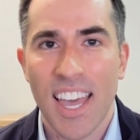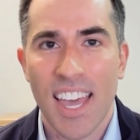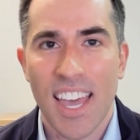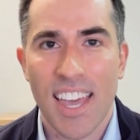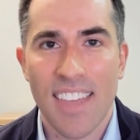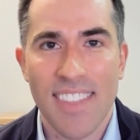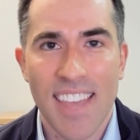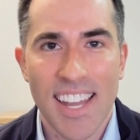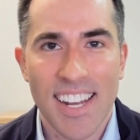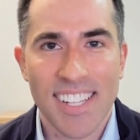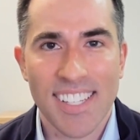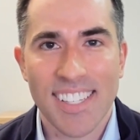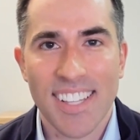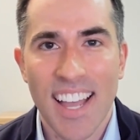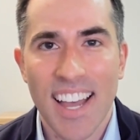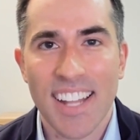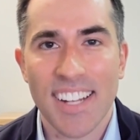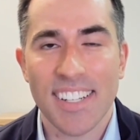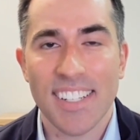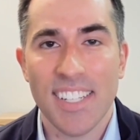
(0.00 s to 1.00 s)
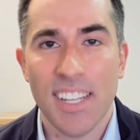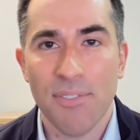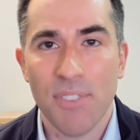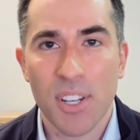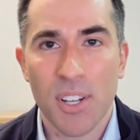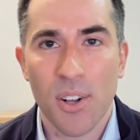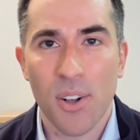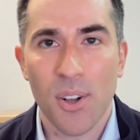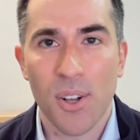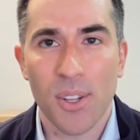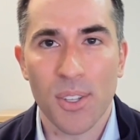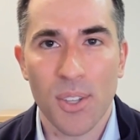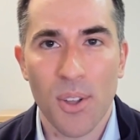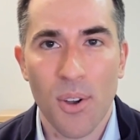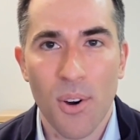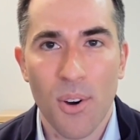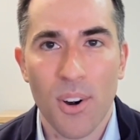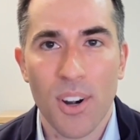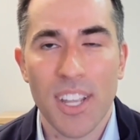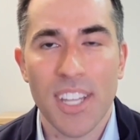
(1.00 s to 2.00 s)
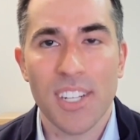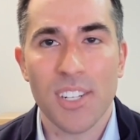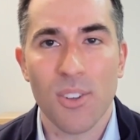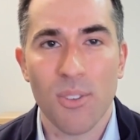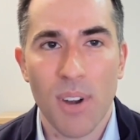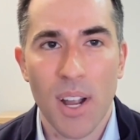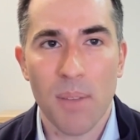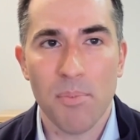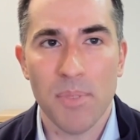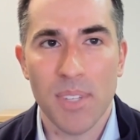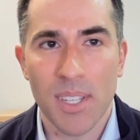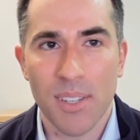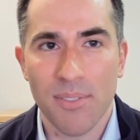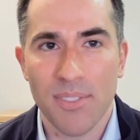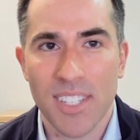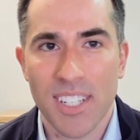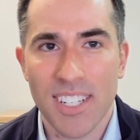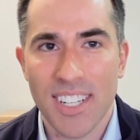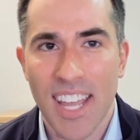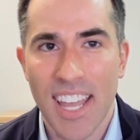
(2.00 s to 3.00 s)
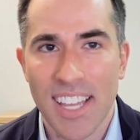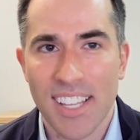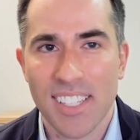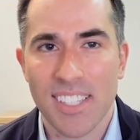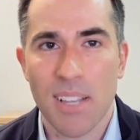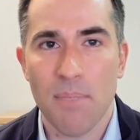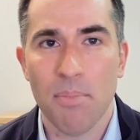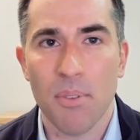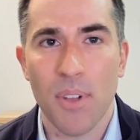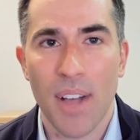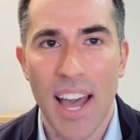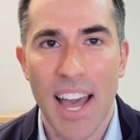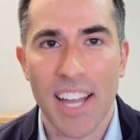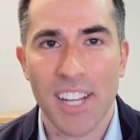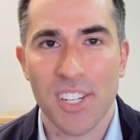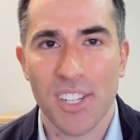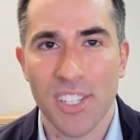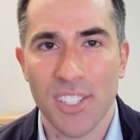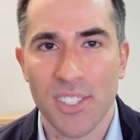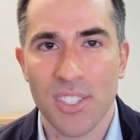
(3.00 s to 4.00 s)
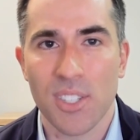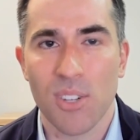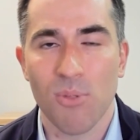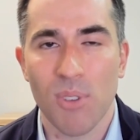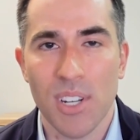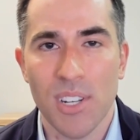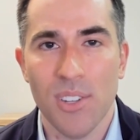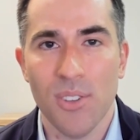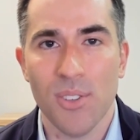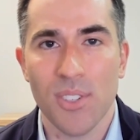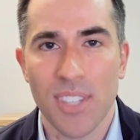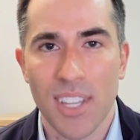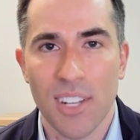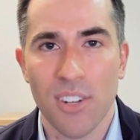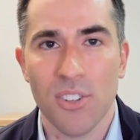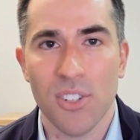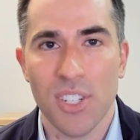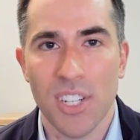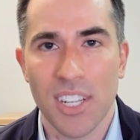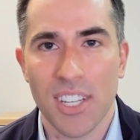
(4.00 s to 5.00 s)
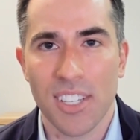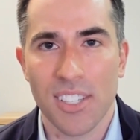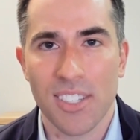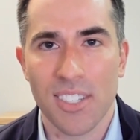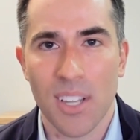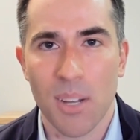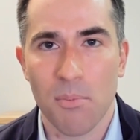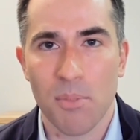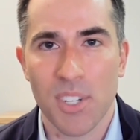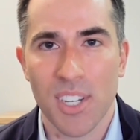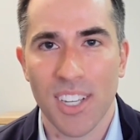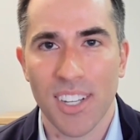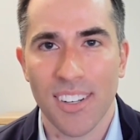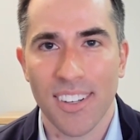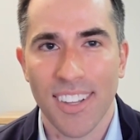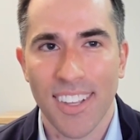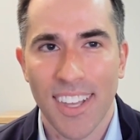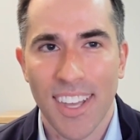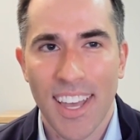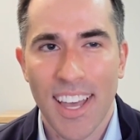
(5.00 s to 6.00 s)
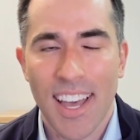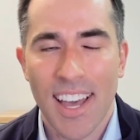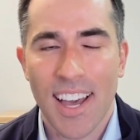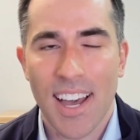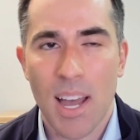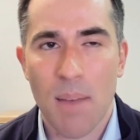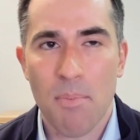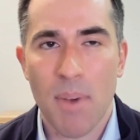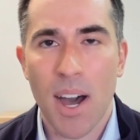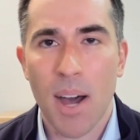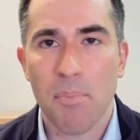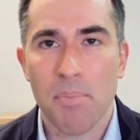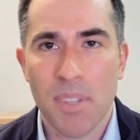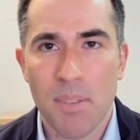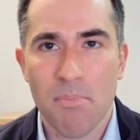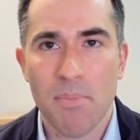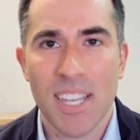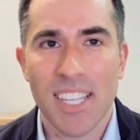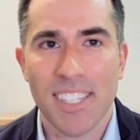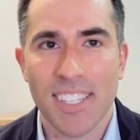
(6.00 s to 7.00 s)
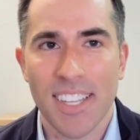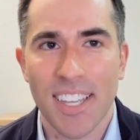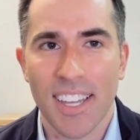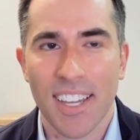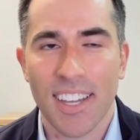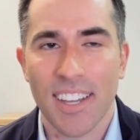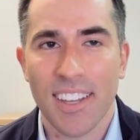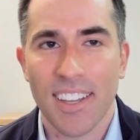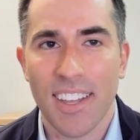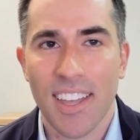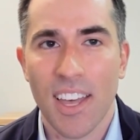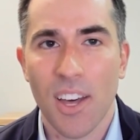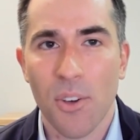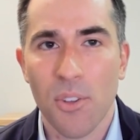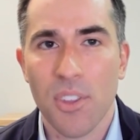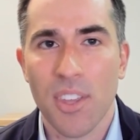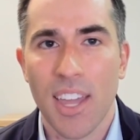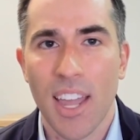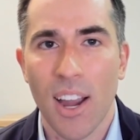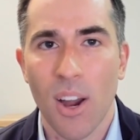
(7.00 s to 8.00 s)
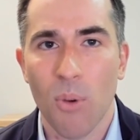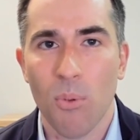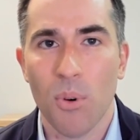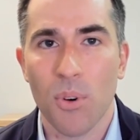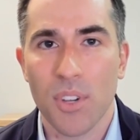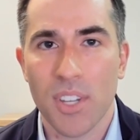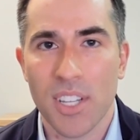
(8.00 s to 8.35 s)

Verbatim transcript: and that it's not difficult or interruptive to take simple actions to reduce energy consumption. I'm optimistic healthcare will